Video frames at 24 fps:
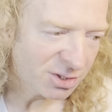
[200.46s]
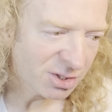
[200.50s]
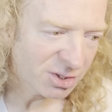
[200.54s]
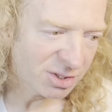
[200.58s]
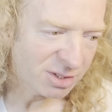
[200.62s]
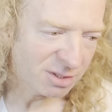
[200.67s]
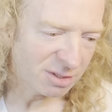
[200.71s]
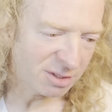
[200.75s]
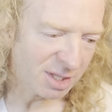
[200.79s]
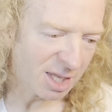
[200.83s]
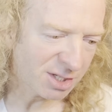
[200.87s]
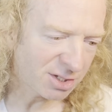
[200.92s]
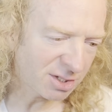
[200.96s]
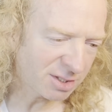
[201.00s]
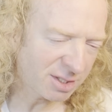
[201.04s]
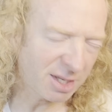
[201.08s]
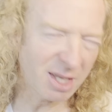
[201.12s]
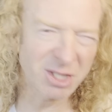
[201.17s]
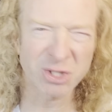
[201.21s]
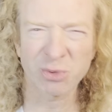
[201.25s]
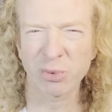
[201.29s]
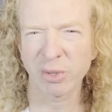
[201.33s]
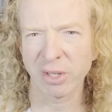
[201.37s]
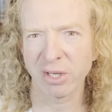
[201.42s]
just, that just
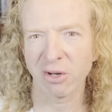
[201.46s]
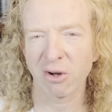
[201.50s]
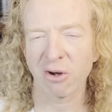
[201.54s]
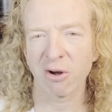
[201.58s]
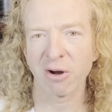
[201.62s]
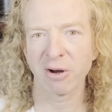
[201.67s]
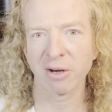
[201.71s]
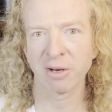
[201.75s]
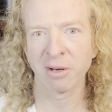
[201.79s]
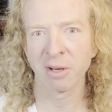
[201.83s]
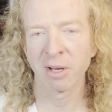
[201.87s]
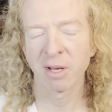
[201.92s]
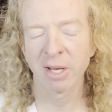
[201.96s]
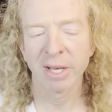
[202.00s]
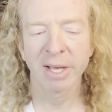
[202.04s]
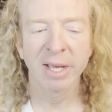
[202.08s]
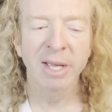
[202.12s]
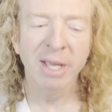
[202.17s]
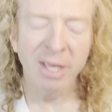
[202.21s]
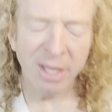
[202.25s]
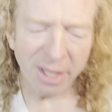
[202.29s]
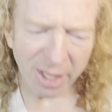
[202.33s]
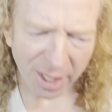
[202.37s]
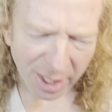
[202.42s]
hits really hard.
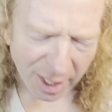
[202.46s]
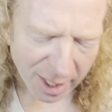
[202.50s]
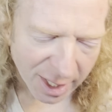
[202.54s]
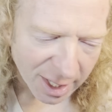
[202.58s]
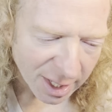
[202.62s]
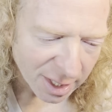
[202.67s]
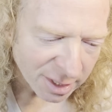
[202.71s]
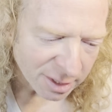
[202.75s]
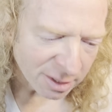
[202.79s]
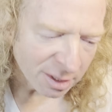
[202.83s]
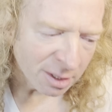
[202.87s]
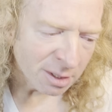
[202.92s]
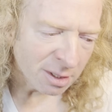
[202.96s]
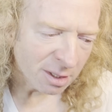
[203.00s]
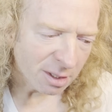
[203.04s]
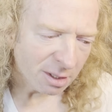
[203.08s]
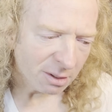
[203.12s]
And